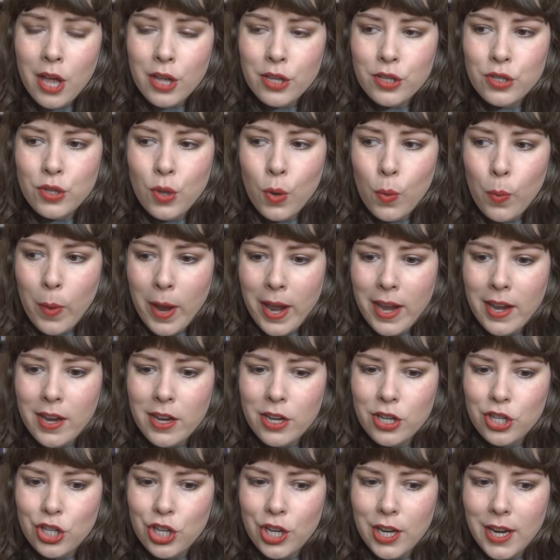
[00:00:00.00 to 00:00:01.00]
So
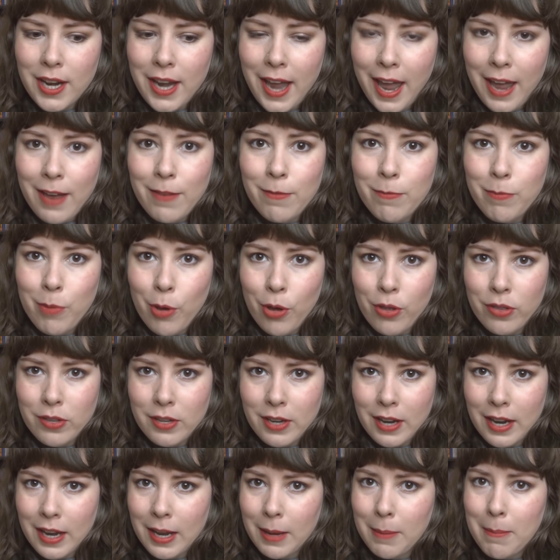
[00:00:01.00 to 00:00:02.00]
when she gave birth
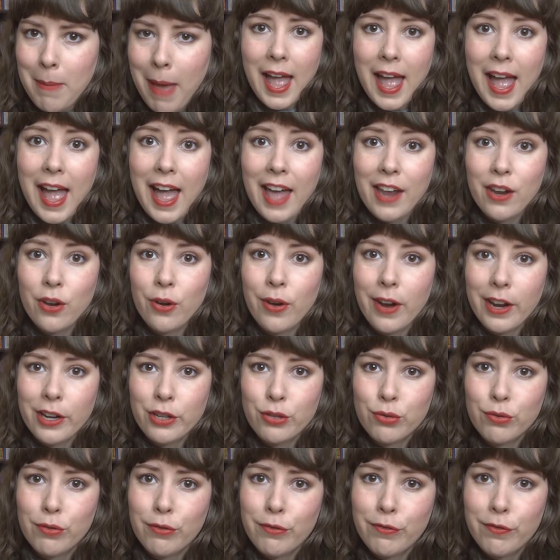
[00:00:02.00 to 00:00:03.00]
to him at her
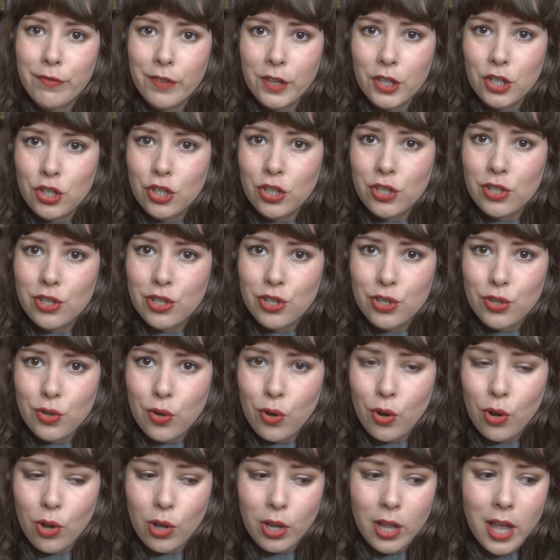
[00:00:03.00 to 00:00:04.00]
actual fish
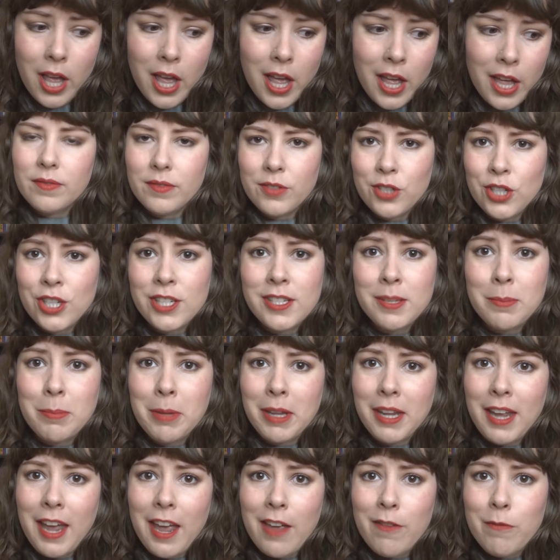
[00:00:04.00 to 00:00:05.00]
stall, she
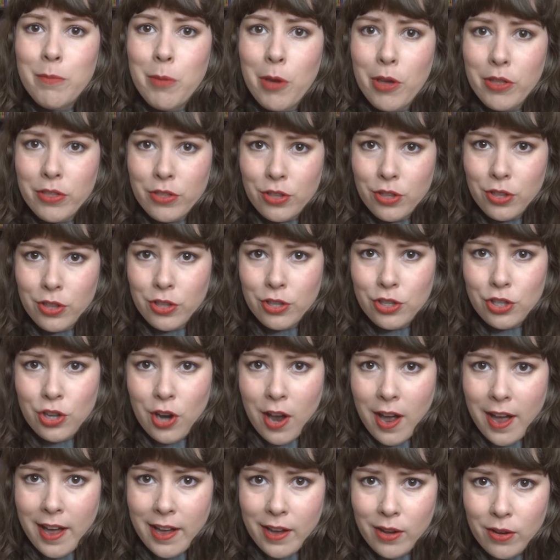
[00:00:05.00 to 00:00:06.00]
simply gave birth to the
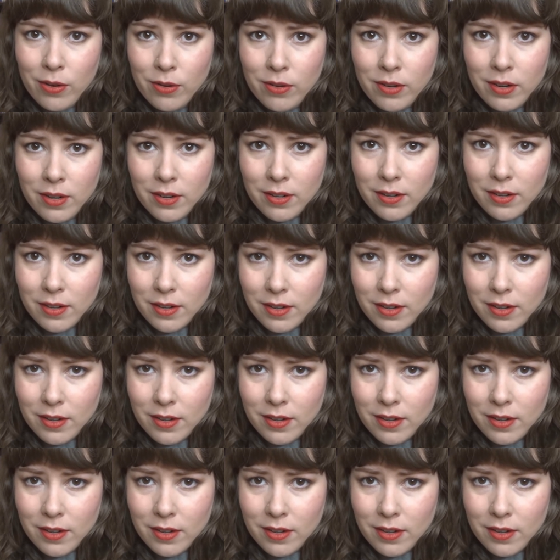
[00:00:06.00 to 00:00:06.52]
child,